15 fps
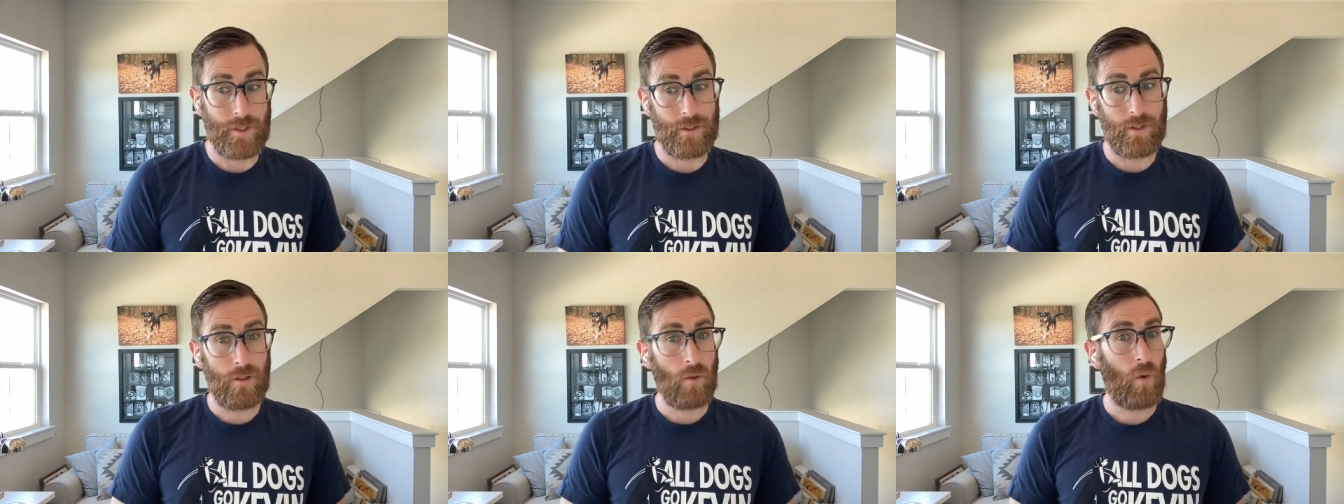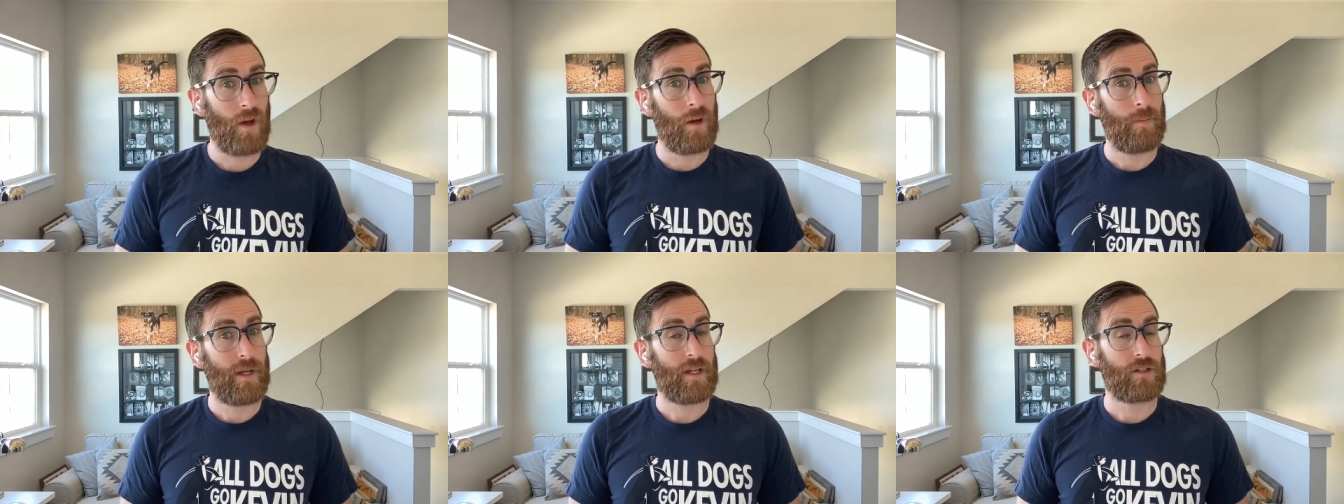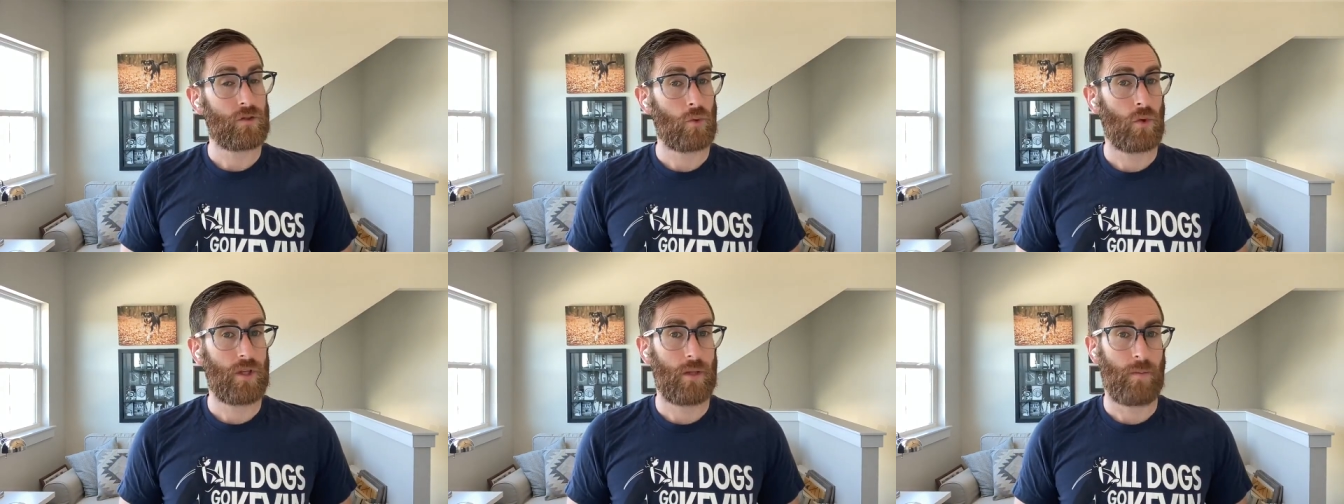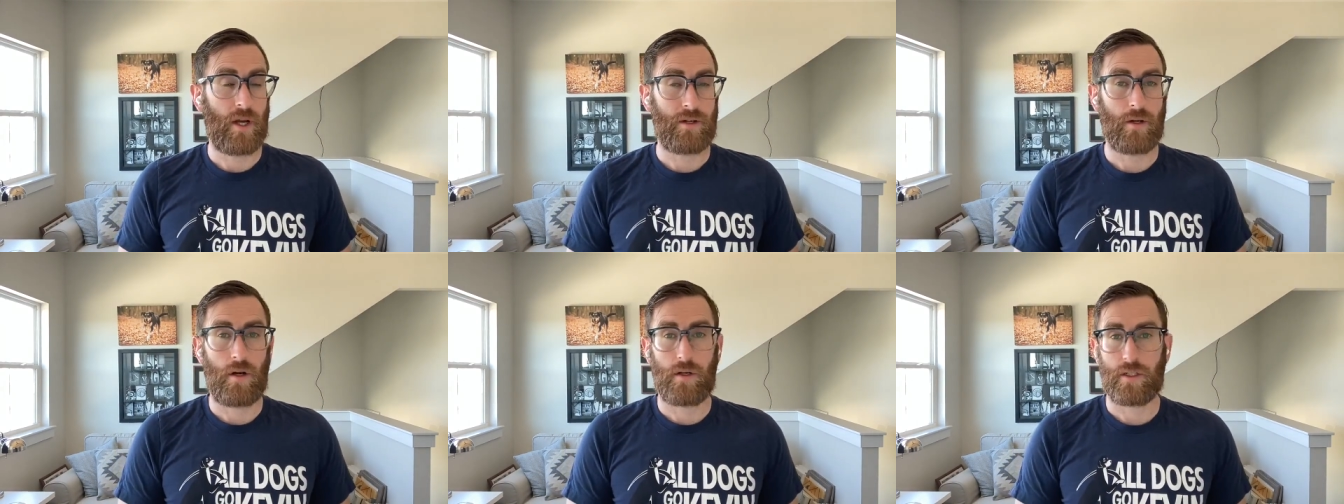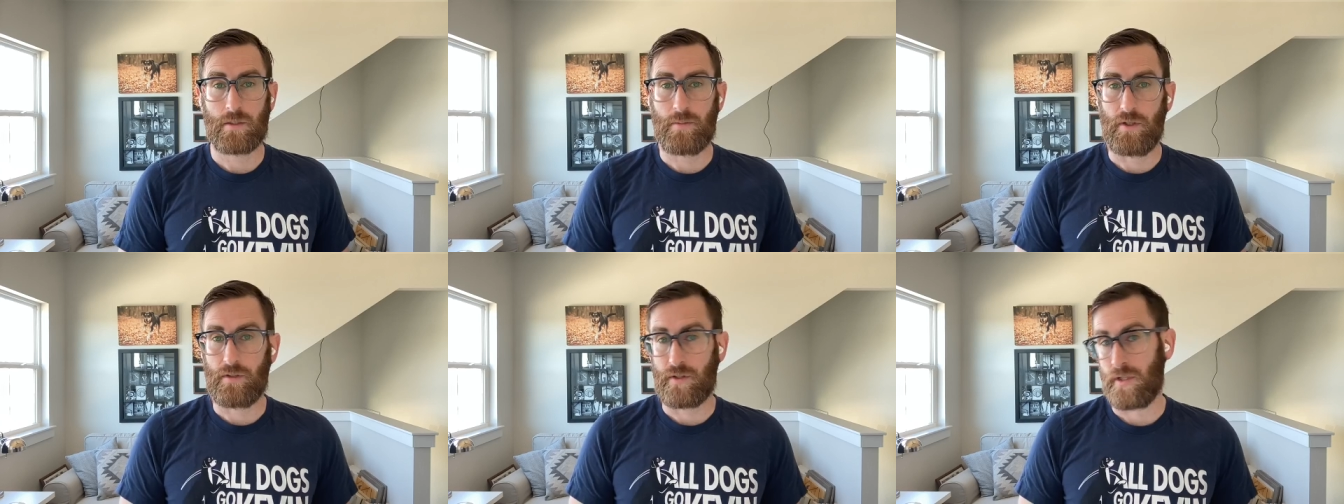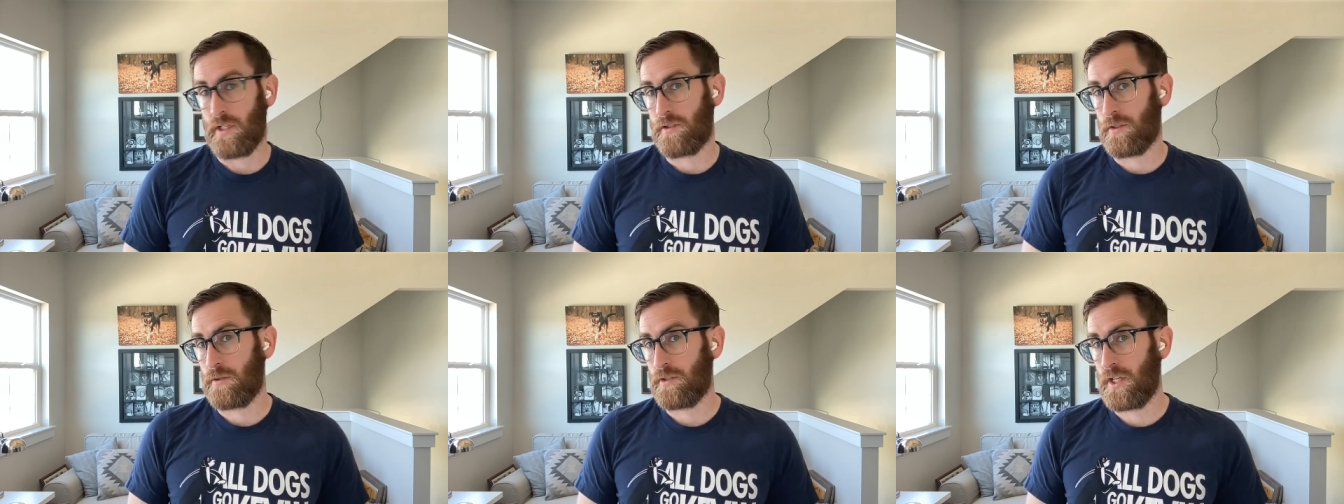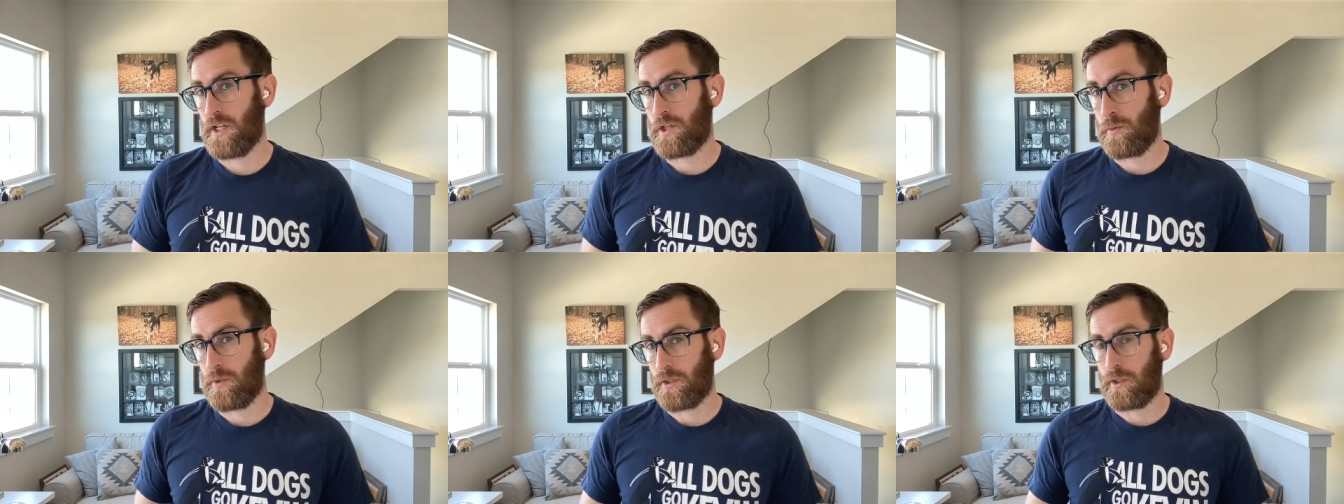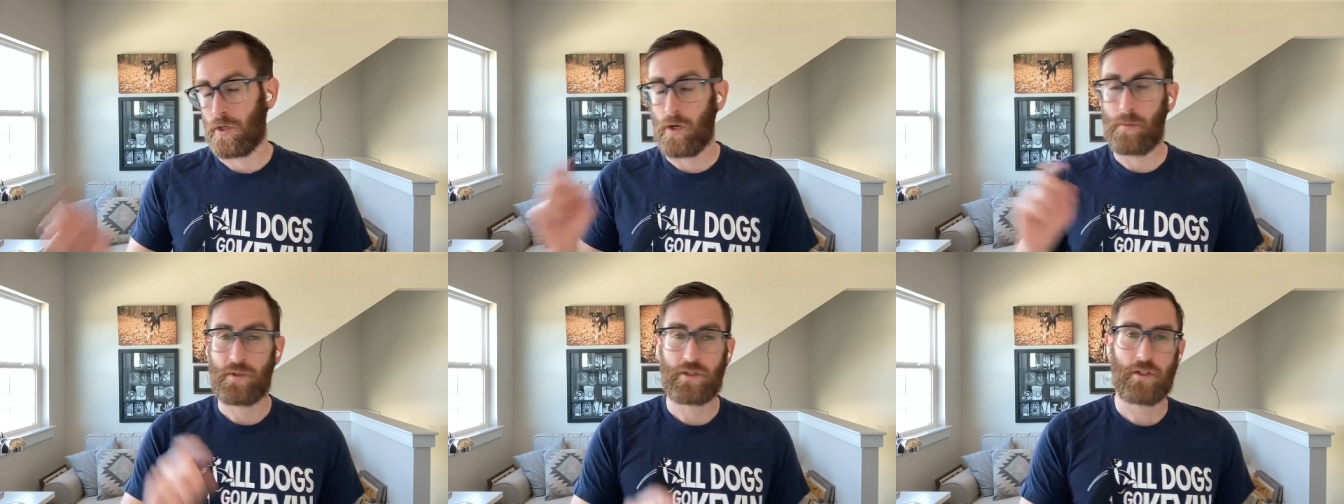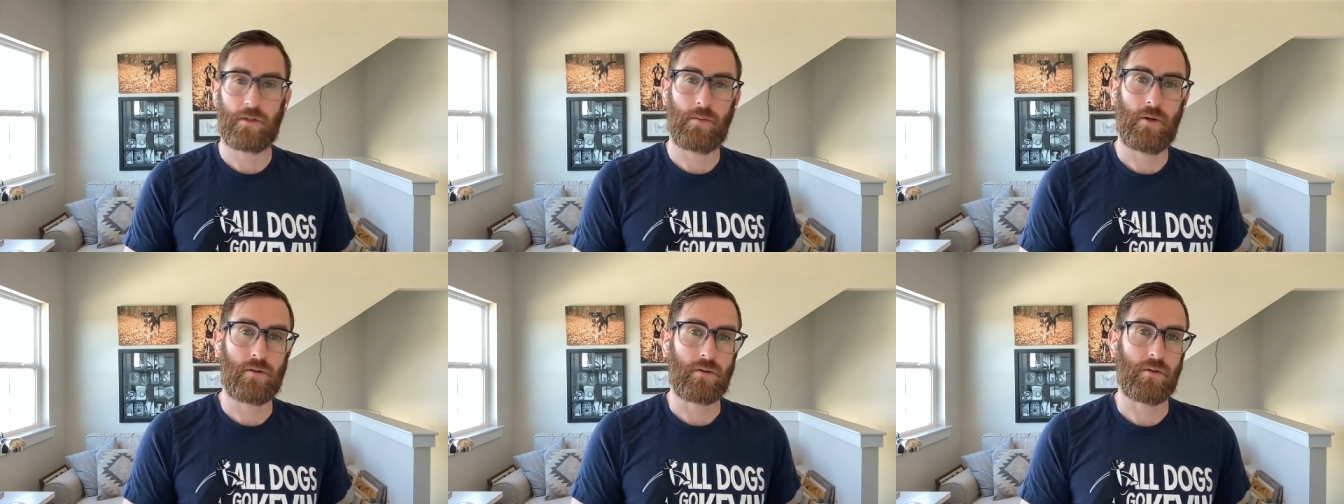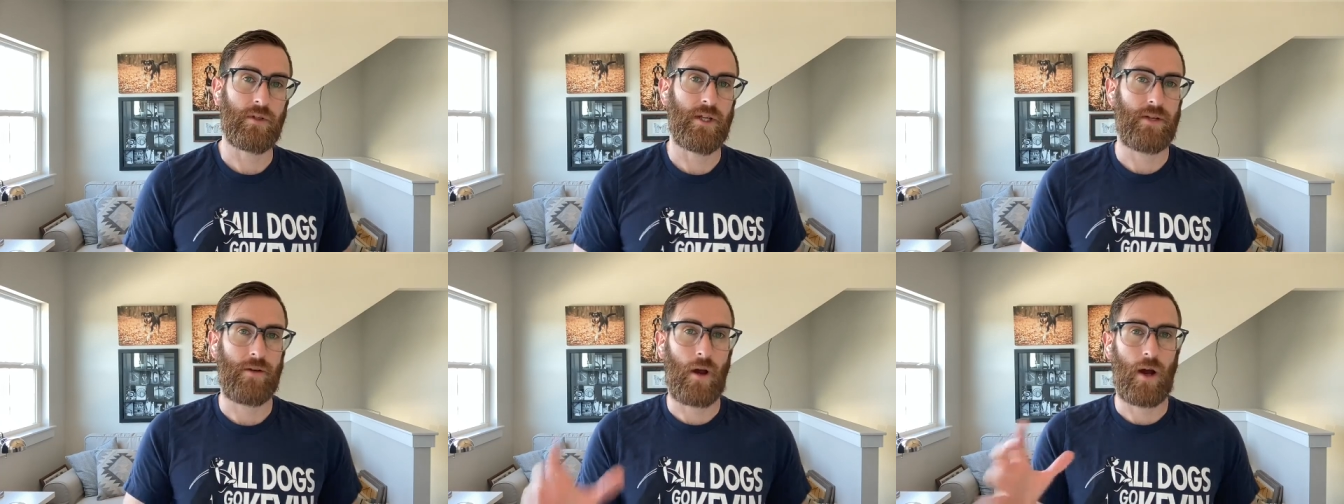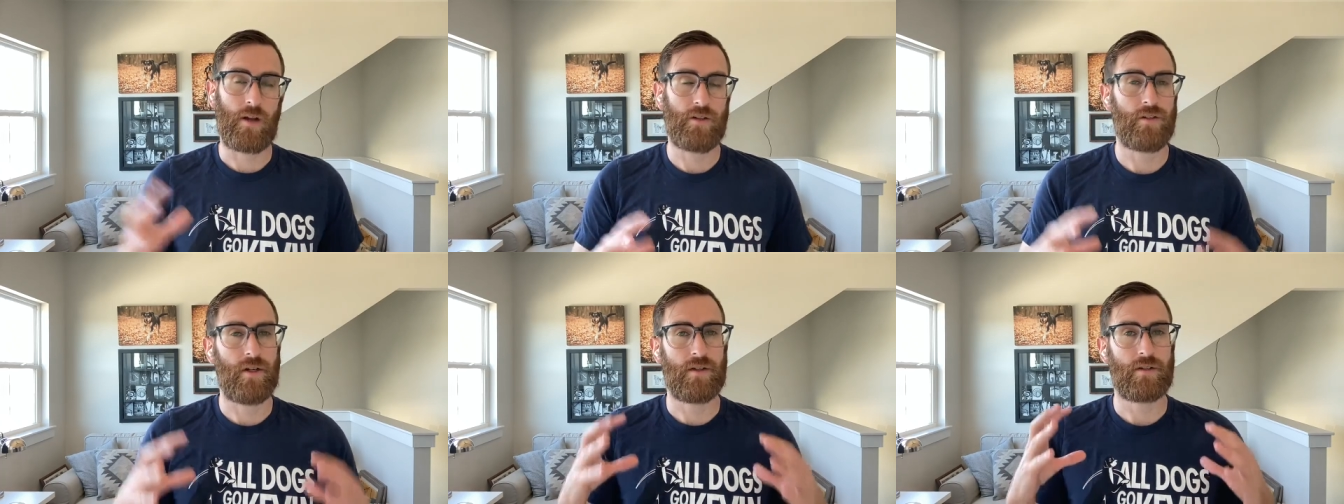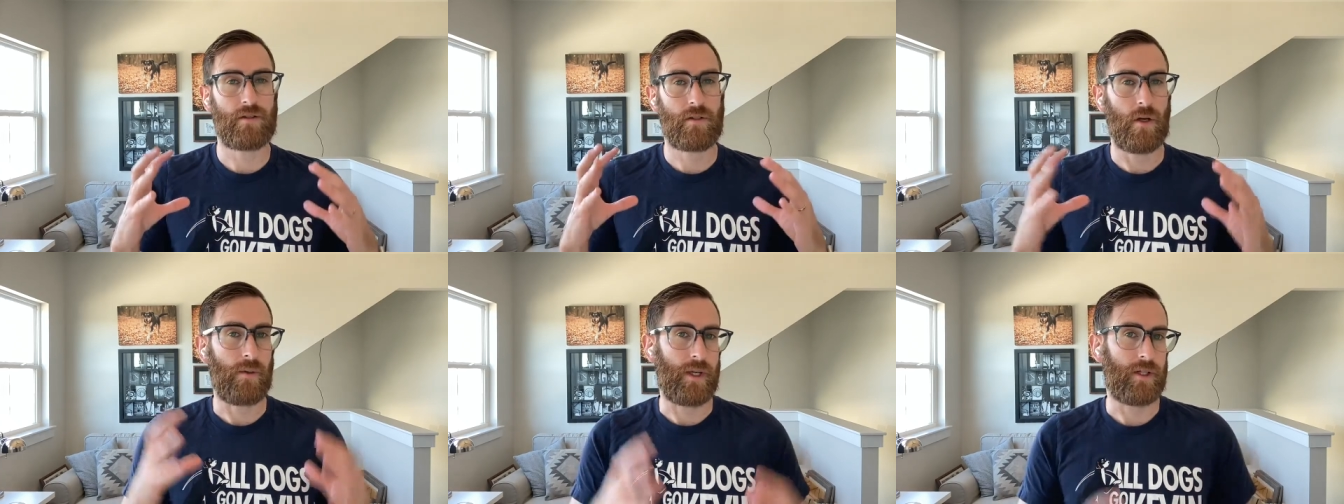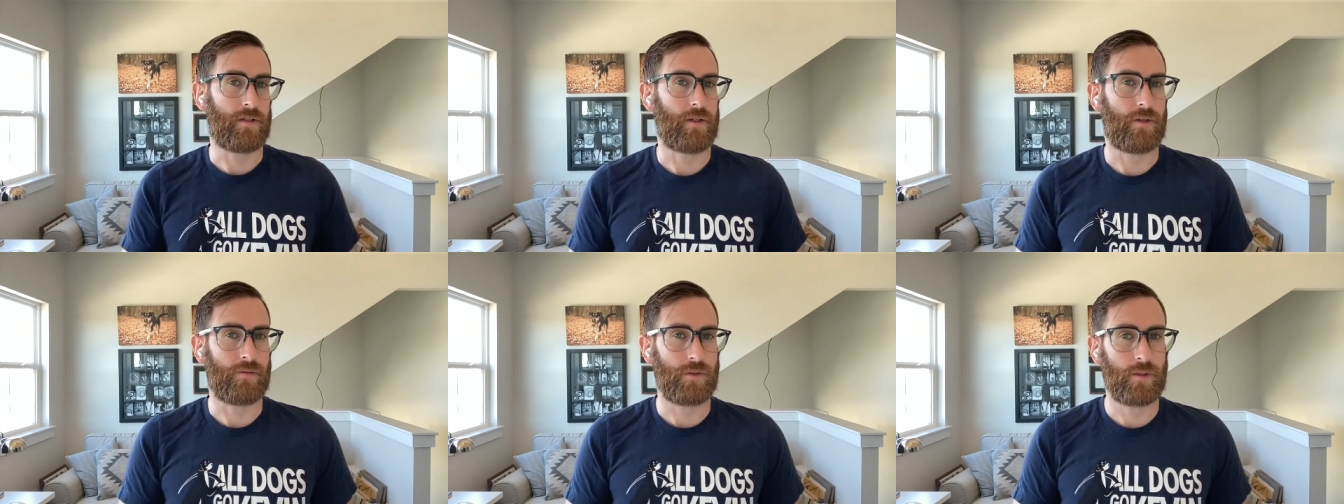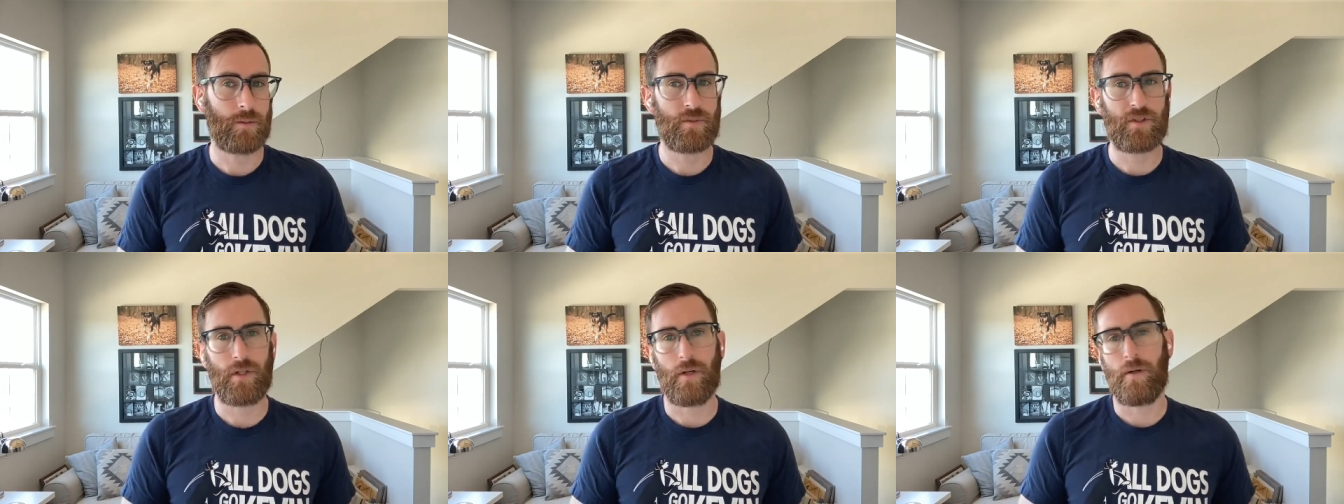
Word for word: I do want to make sure that my dog is building the association with the garbage disposal and not just going into the room.